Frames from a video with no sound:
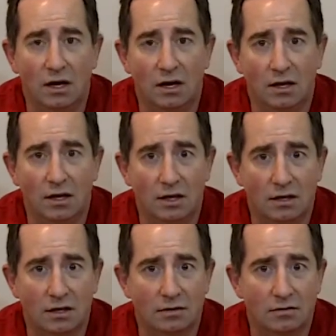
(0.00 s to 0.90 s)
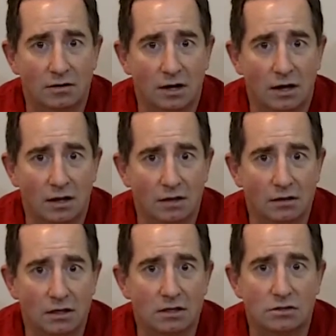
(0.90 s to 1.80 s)
uh, it can uh,
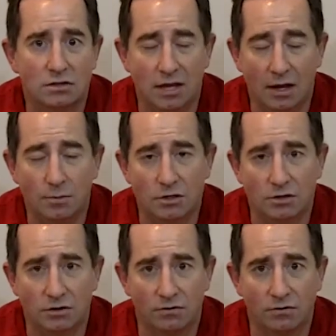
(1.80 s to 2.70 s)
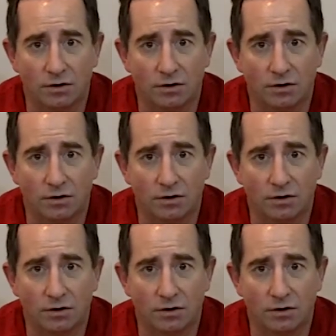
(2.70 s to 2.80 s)
lead to damage in your